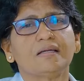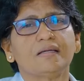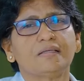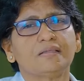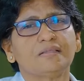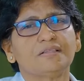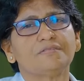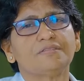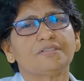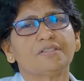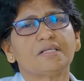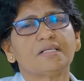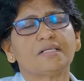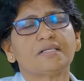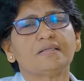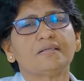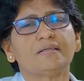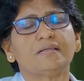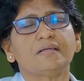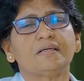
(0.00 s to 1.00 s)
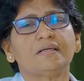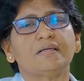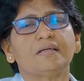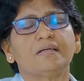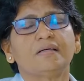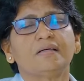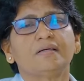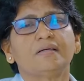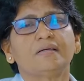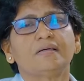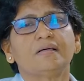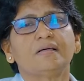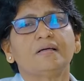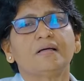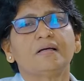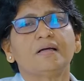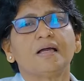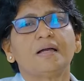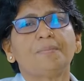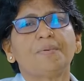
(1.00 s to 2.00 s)
in the world.
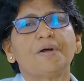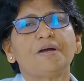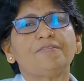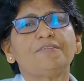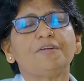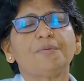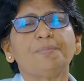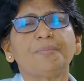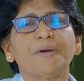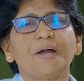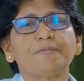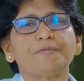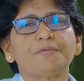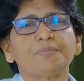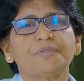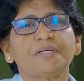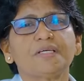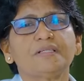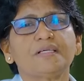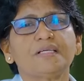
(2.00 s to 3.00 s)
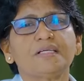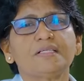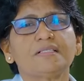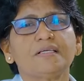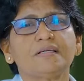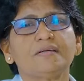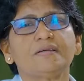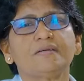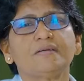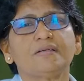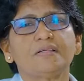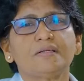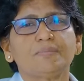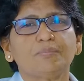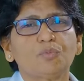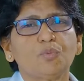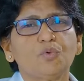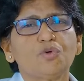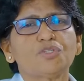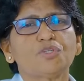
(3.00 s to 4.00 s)
Apart from pap smear, there is a
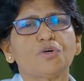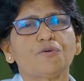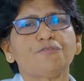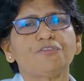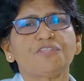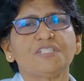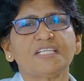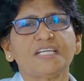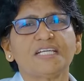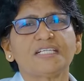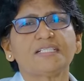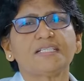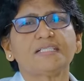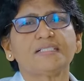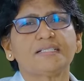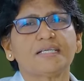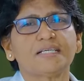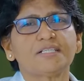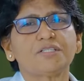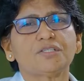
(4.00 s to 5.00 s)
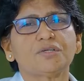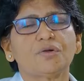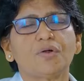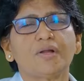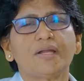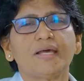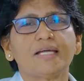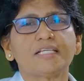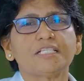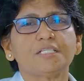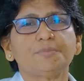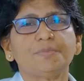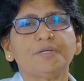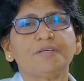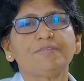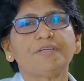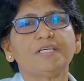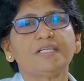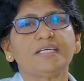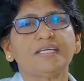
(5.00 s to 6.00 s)
more sophisticated test called H
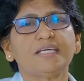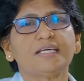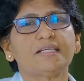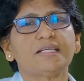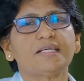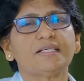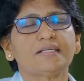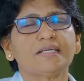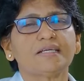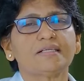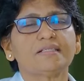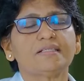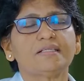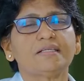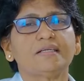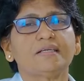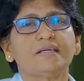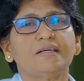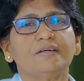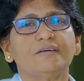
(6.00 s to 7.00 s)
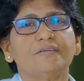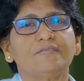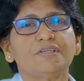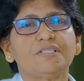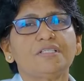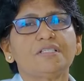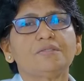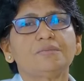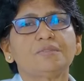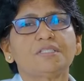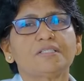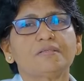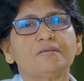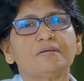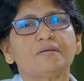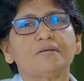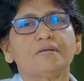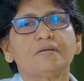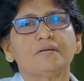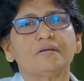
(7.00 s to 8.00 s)
P V D N A test, which is
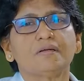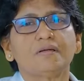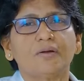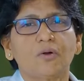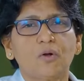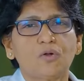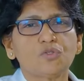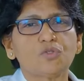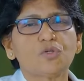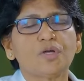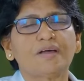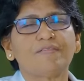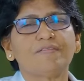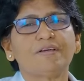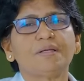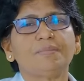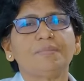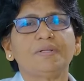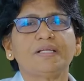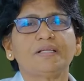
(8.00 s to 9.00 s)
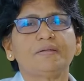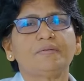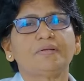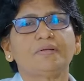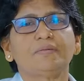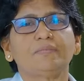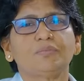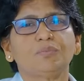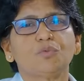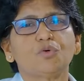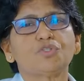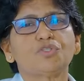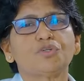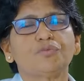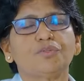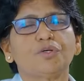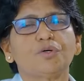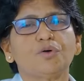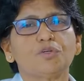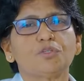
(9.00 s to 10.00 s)
also available in most
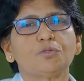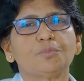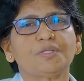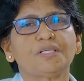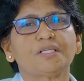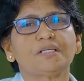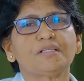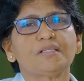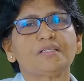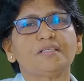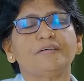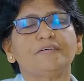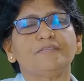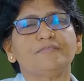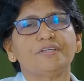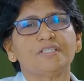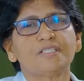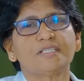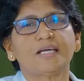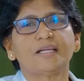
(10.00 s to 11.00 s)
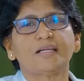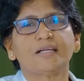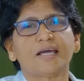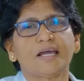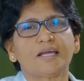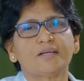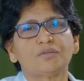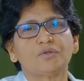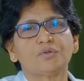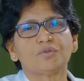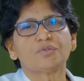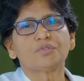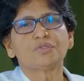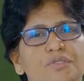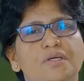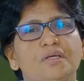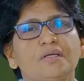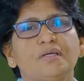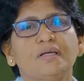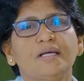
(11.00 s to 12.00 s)
of the hospitals, which can diagnose
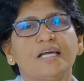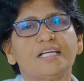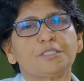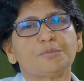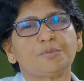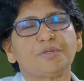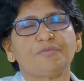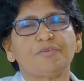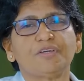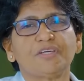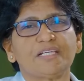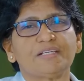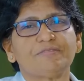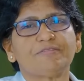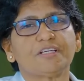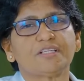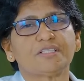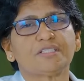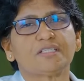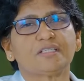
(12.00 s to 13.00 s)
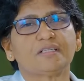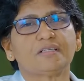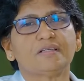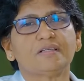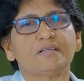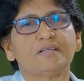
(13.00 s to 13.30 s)
H P V infection.